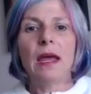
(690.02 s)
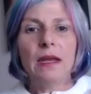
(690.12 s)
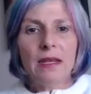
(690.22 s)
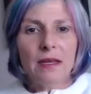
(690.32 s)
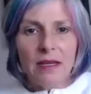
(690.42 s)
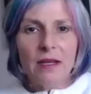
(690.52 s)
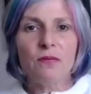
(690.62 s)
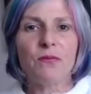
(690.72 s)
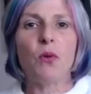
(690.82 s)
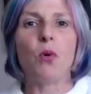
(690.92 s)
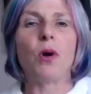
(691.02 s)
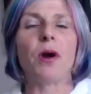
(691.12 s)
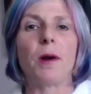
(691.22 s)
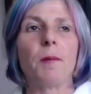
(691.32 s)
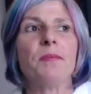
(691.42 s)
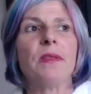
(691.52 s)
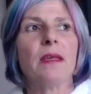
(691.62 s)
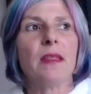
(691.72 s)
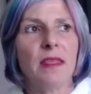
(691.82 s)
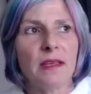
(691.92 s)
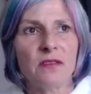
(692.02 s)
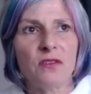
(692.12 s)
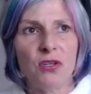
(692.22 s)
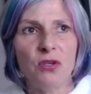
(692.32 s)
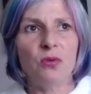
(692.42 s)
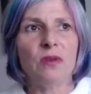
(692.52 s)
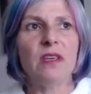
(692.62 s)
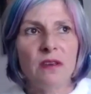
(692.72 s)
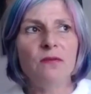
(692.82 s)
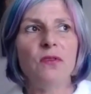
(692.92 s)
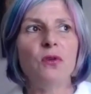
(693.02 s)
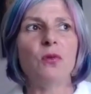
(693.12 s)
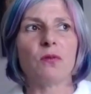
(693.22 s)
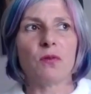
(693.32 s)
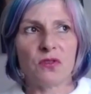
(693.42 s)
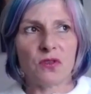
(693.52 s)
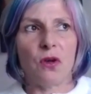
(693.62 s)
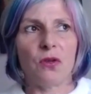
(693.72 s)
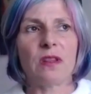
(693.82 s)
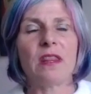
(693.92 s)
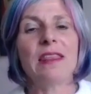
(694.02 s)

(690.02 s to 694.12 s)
any need for this to give you a result.